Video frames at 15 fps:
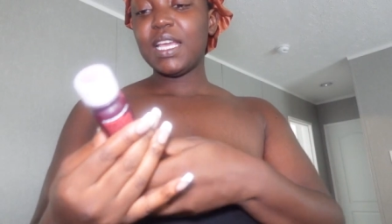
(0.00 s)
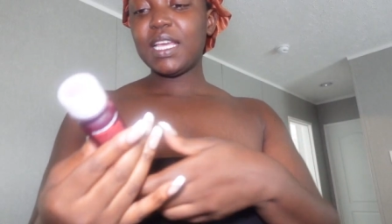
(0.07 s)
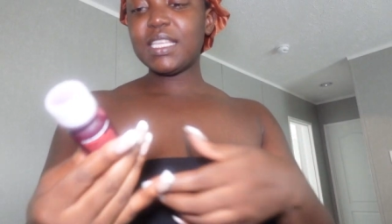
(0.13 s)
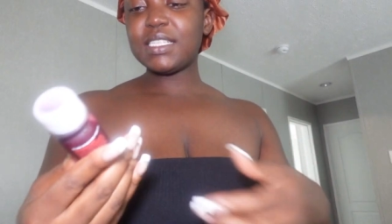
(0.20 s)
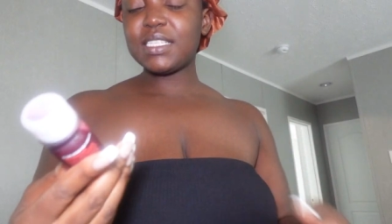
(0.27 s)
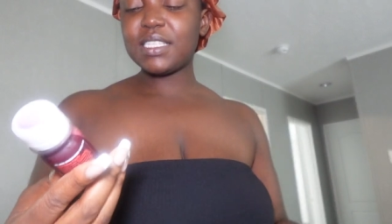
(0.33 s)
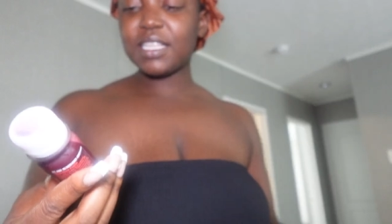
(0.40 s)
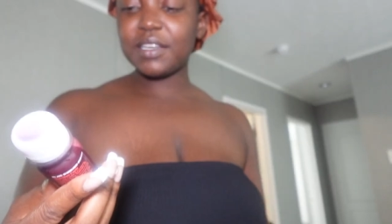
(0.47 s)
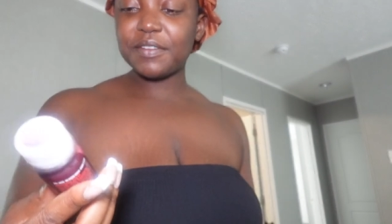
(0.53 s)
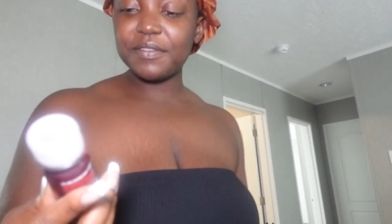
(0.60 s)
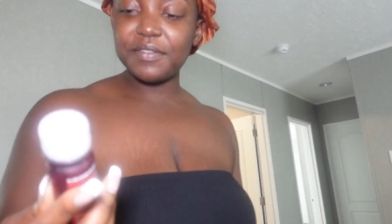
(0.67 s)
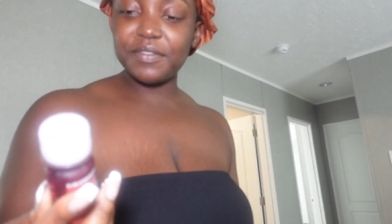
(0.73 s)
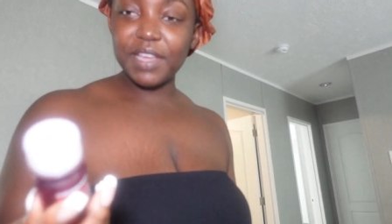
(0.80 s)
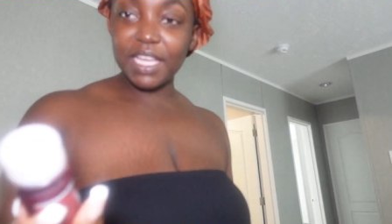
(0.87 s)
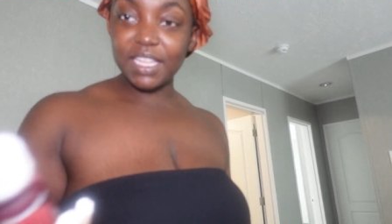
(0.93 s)
It's
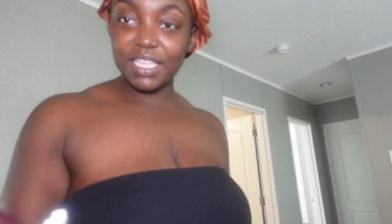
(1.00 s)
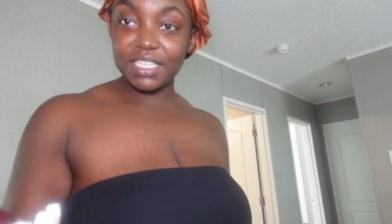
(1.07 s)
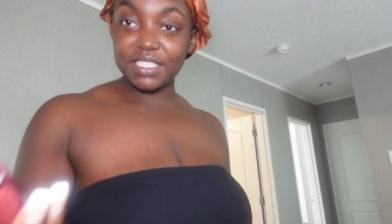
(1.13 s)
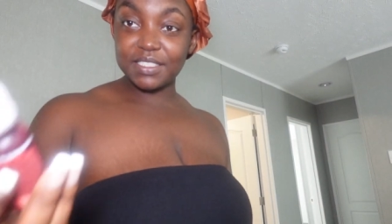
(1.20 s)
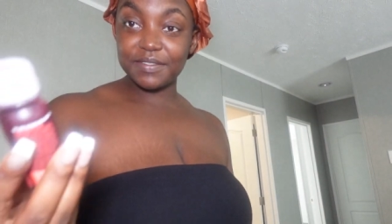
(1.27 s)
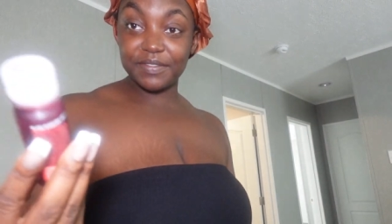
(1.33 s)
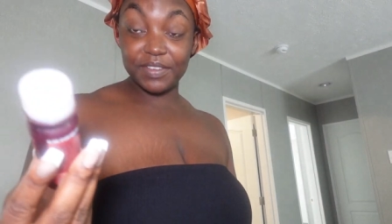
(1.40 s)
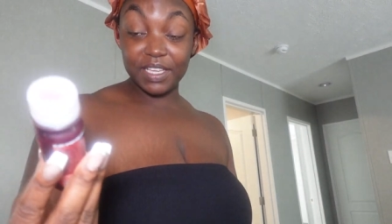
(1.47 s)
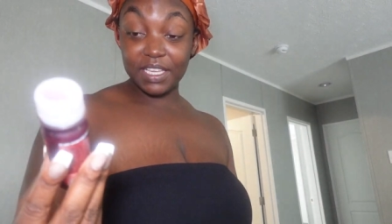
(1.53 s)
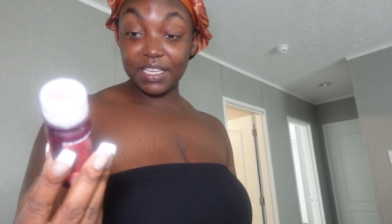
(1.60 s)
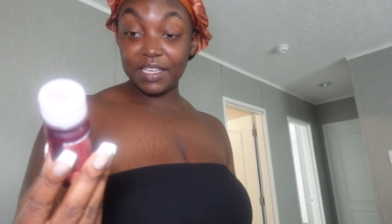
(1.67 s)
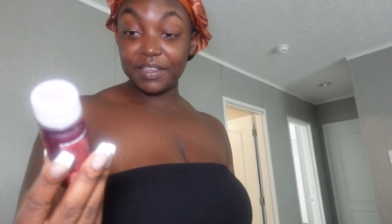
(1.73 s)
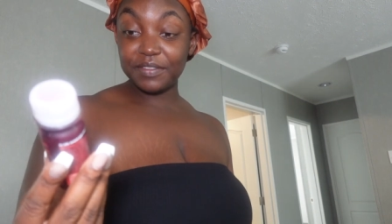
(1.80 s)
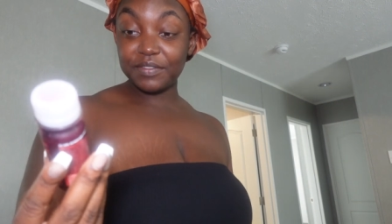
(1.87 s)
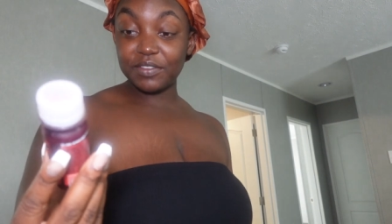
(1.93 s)
the I think it's
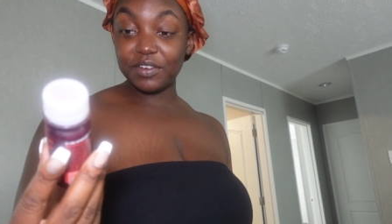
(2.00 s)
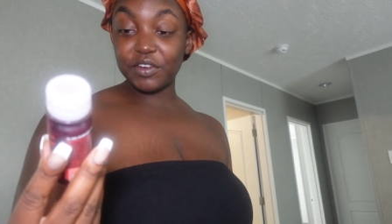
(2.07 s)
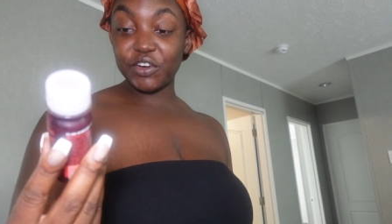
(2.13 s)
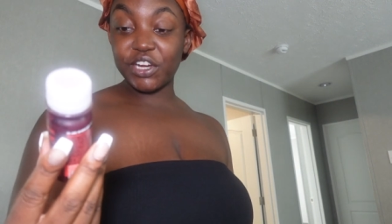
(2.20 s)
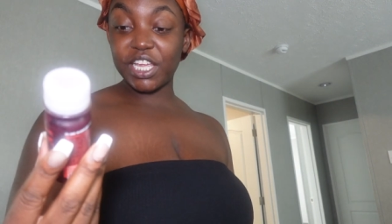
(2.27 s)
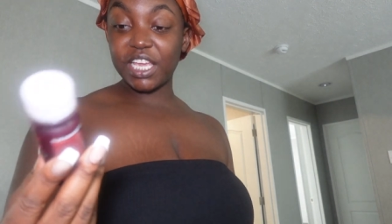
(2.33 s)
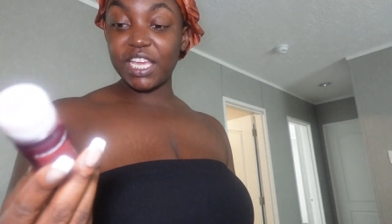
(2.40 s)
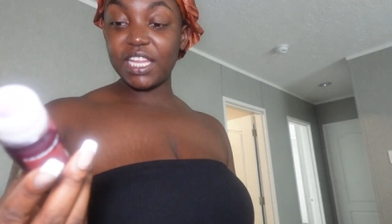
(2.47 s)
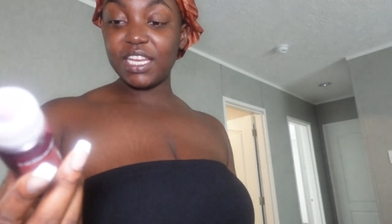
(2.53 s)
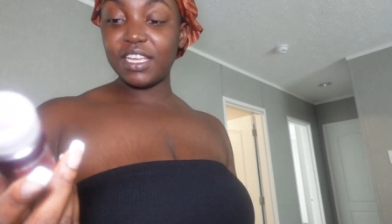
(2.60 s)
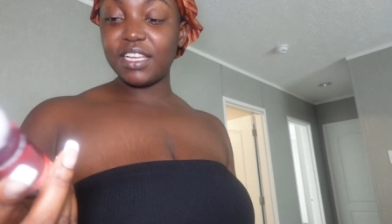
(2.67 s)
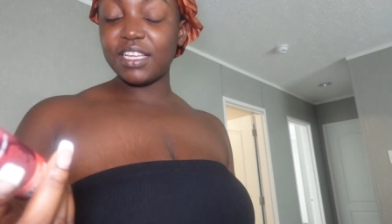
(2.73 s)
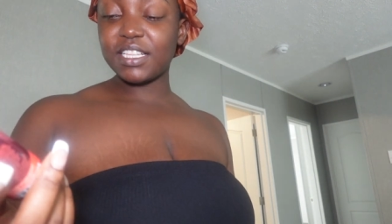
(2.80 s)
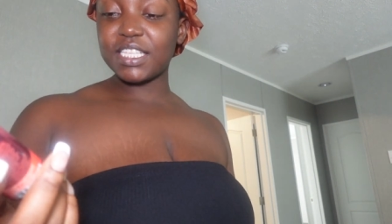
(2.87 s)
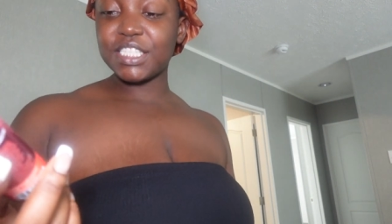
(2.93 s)
Vive
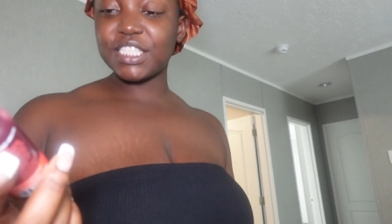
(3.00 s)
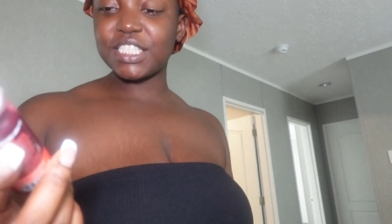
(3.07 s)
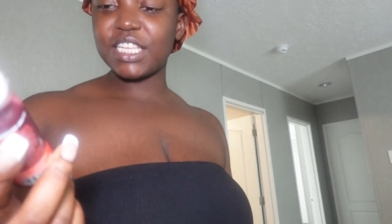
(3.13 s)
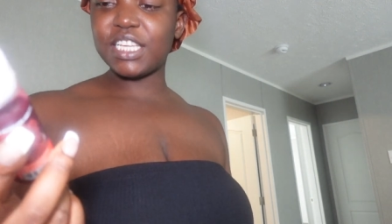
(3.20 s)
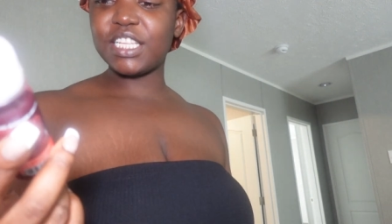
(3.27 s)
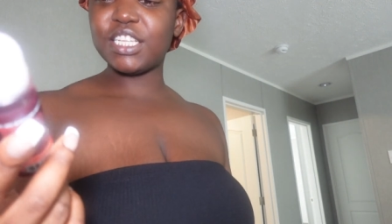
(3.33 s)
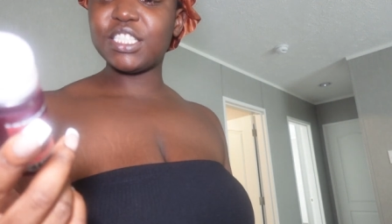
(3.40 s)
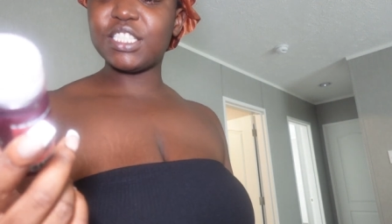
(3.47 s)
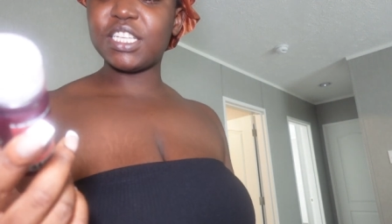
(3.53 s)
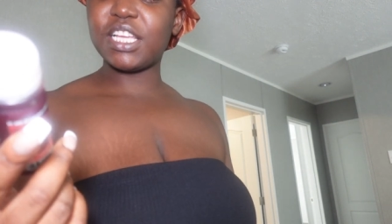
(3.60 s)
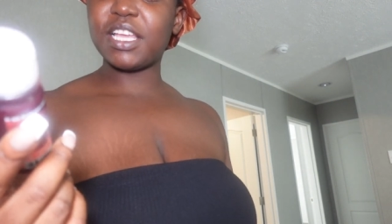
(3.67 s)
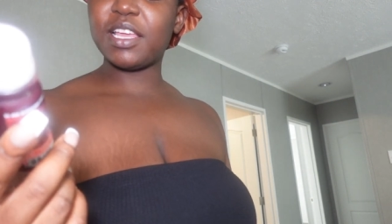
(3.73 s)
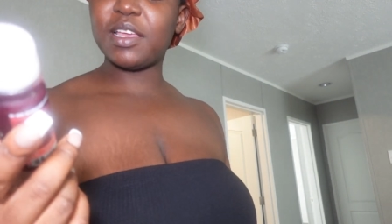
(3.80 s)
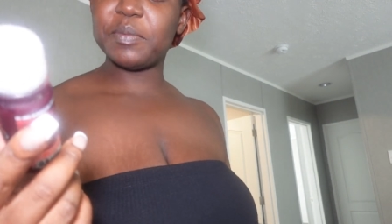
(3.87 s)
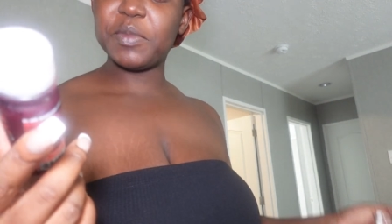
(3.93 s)
Organic. This is the Energy
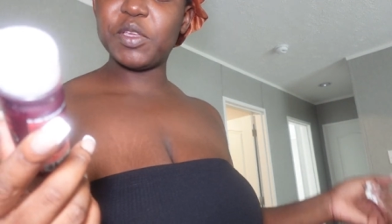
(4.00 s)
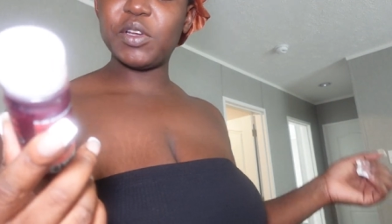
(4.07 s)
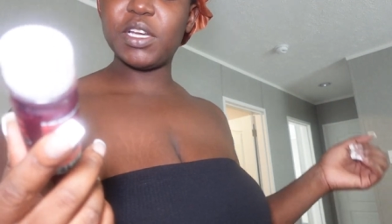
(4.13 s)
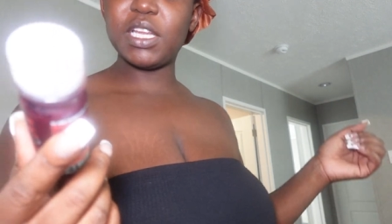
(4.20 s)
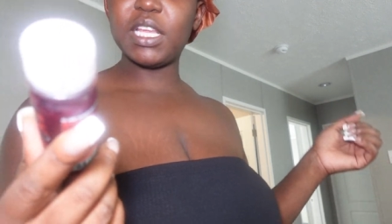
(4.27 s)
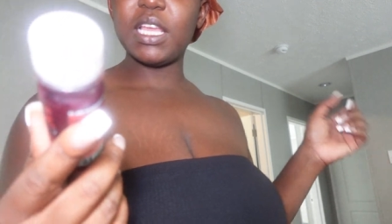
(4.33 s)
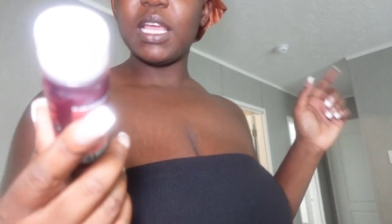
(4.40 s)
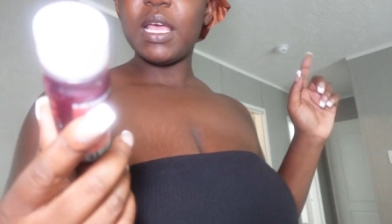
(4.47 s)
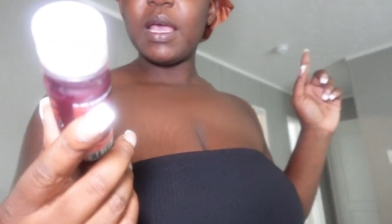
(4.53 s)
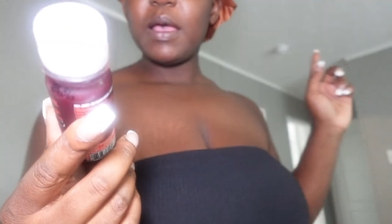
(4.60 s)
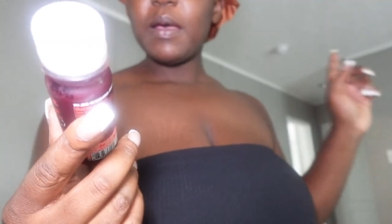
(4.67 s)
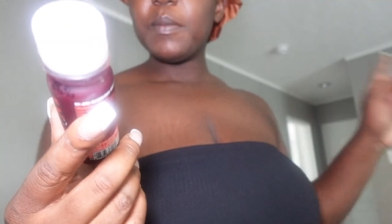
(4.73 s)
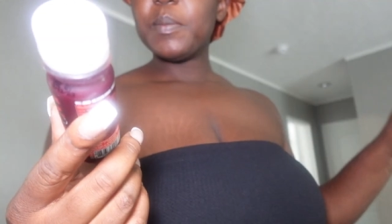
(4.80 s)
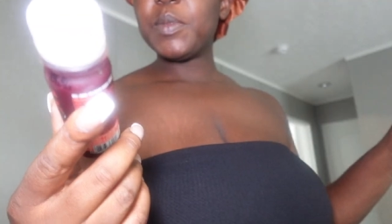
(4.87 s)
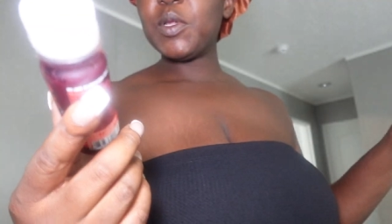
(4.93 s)
and Immunity
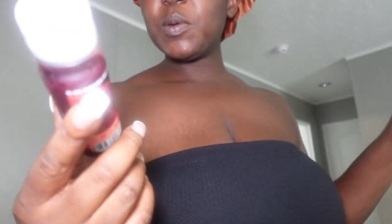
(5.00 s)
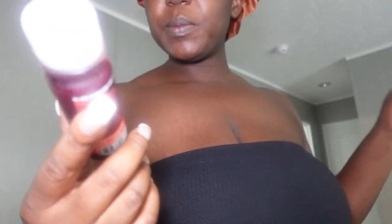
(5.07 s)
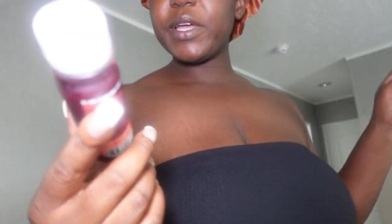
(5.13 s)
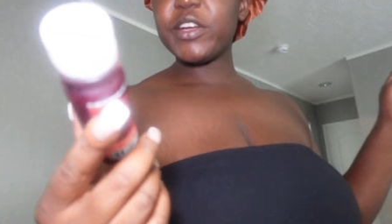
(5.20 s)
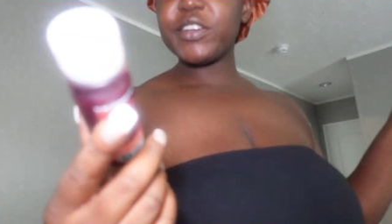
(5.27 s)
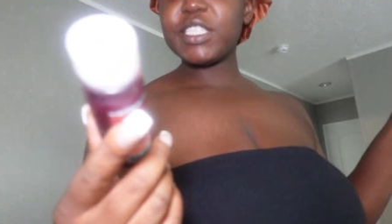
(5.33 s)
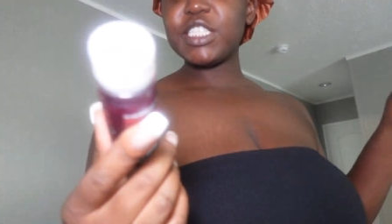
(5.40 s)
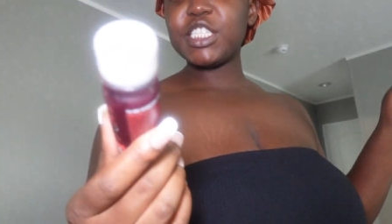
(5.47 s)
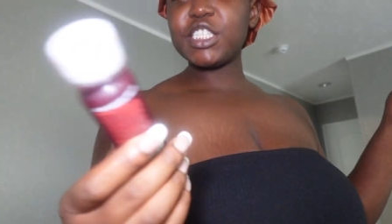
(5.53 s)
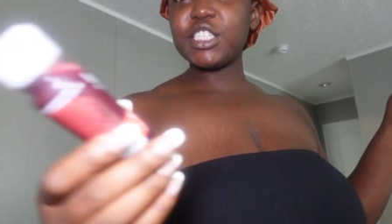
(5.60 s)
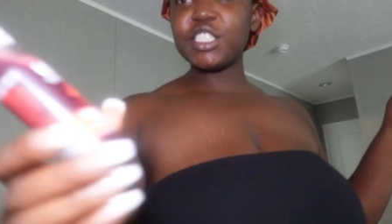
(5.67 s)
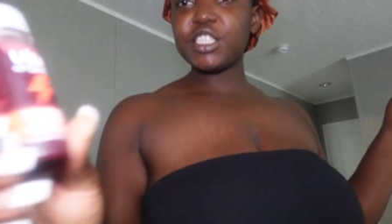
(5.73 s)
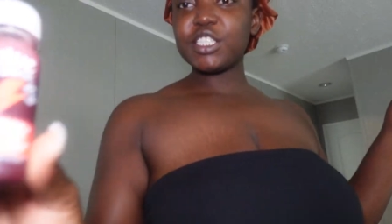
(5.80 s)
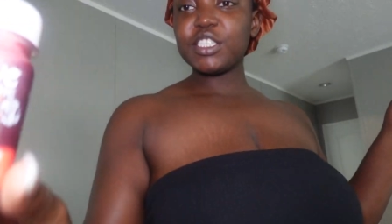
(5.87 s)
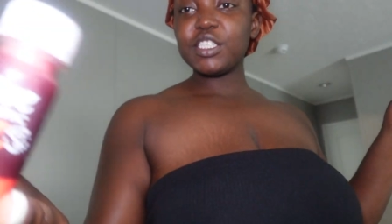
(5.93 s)
Blueberry
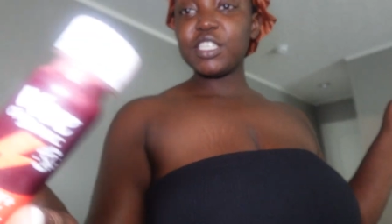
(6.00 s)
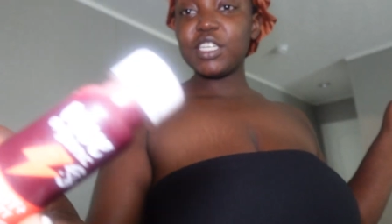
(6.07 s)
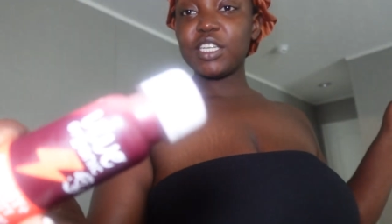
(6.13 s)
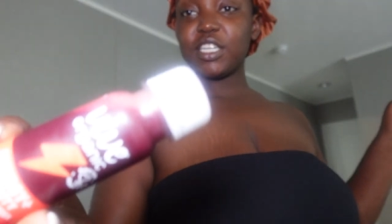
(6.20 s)
Ginger